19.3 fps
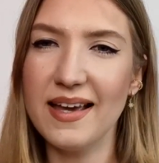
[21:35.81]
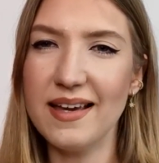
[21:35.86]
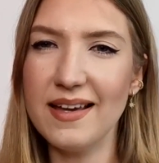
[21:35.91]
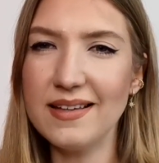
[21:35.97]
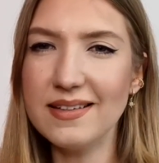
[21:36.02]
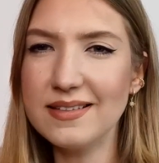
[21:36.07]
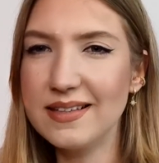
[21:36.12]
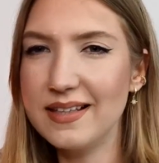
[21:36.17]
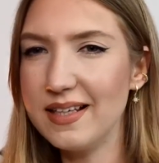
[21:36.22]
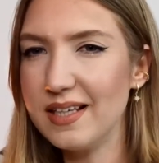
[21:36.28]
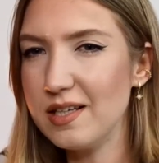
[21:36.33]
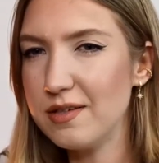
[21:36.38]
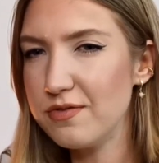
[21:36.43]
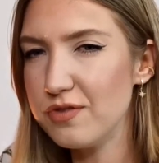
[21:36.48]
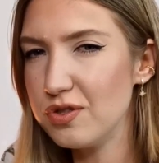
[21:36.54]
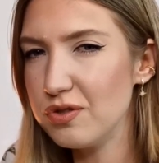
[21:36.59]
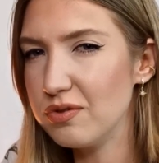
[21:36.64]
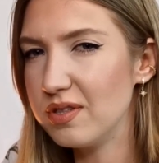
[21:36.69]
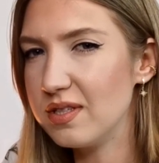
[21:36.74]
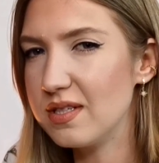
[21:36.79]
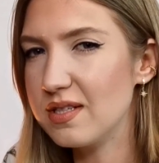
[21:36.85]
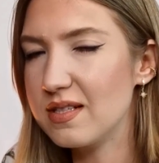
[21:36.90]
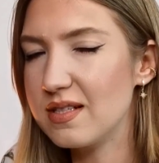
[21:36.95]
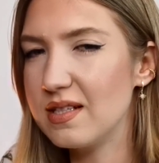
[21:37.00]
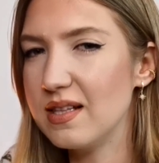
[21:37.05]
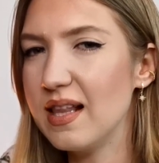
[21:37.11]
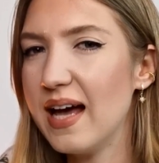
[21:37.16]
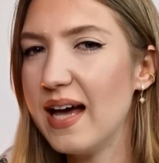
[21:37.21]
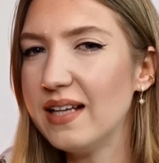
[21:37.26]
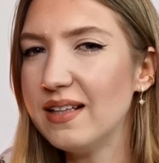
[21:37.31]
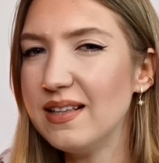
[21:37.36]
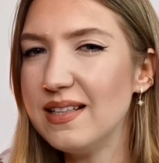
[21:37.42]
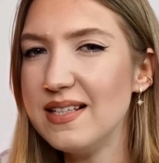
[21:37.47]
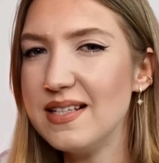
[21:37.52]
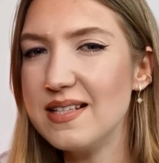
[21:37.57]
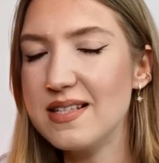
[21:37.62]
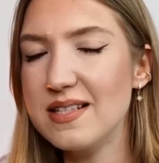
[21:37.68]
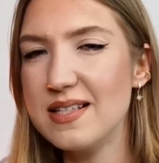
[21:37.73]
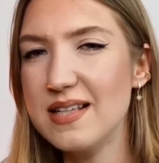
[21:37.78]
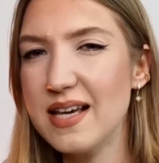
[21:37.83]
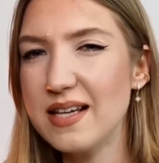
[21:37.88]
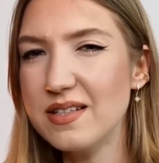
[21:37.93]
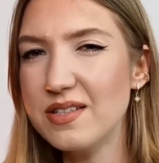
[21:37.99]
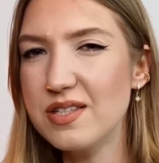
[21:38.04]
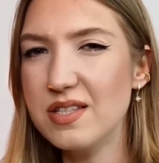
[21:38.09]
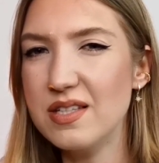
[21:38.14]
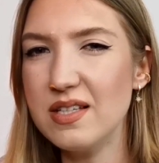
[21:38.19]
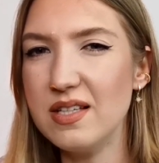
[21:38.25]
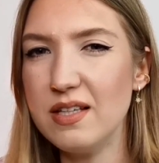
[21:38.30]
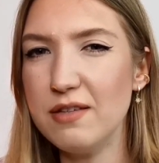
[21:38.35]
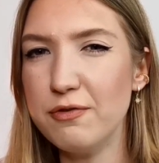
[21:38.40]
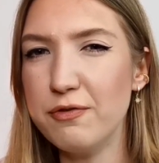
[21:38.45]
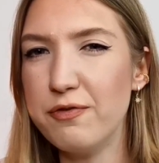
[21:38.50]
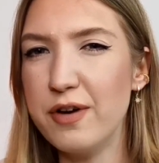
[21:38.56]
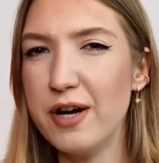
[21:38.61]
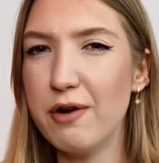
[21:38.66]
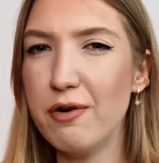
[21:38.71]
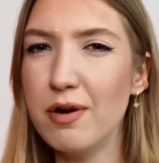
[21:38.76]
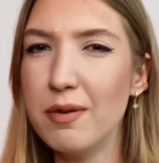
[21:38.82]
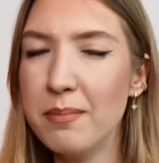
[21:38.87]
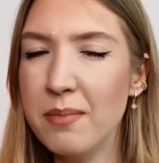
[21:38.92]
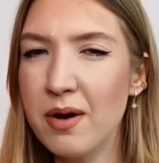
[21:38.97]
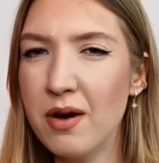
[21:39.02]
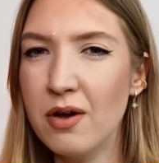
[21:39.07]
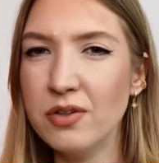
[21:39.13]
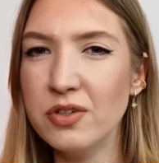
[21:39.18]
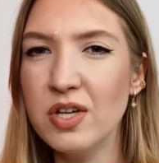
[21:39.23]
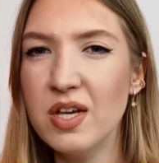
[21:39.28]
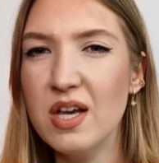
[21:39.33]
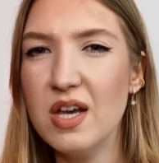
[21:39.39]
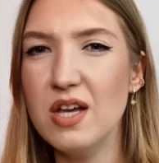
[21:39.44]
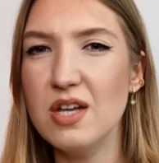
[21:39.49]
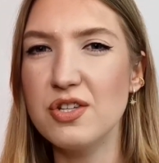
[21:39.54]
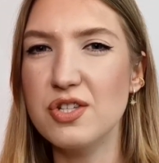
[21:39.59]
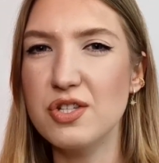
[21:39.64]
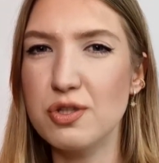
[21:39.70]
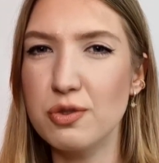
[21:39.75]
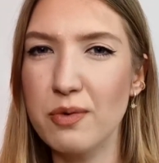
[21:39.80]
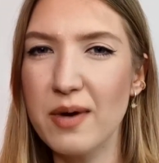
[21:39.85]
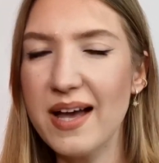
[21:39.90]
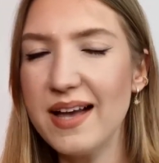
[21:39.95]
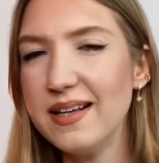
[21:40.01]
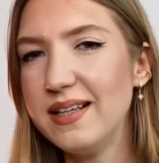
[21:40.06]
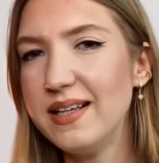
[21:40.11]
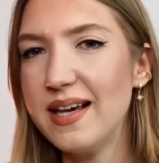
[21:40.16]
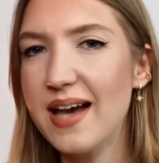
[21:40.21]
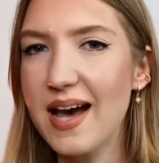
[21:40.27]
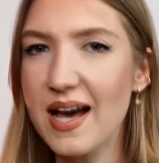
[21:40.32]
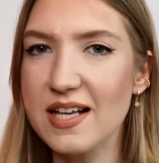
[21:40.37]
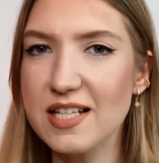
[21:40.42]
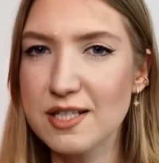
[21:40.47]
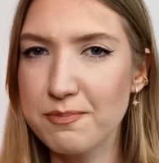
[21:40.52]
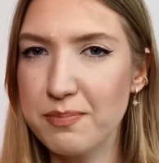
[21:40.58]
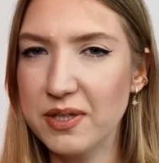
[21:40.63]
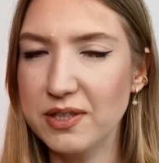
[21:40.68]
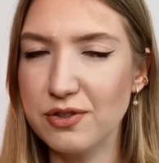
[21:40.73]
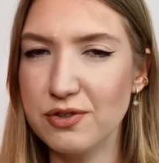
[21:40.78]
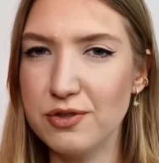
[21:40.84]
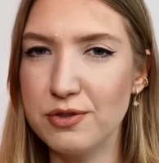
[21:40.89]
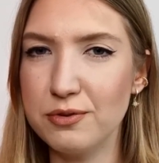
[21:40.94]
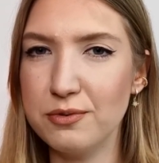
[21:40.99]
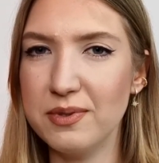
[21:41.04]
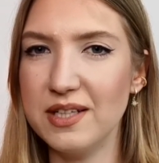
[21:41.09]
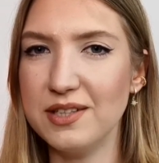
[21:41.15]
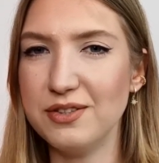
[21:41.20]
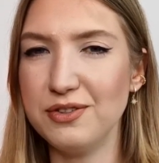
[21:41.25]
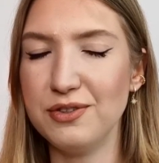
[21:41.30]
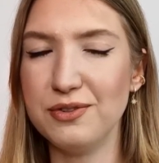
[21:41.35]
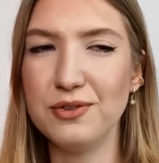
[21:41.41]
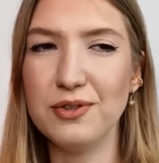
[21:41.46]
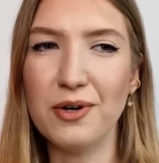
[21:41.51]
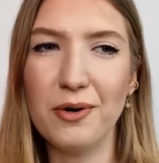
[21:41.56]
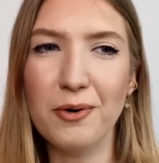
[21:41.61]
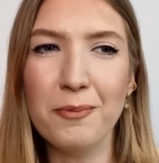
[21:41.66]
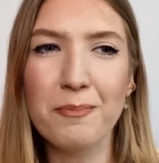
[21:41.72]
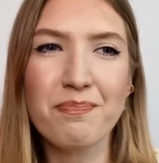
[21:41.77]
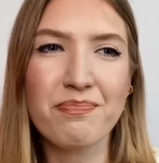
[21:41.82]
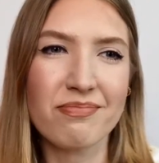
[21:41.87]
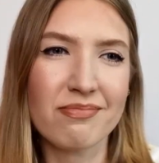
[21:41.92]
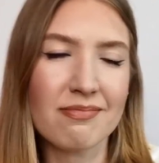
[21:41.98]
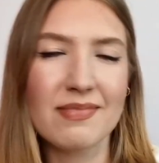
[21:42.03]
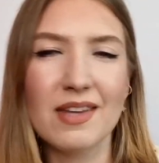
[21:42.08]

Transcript: it gives you this slightly sexy pheromone sweaty aspect to it, you know.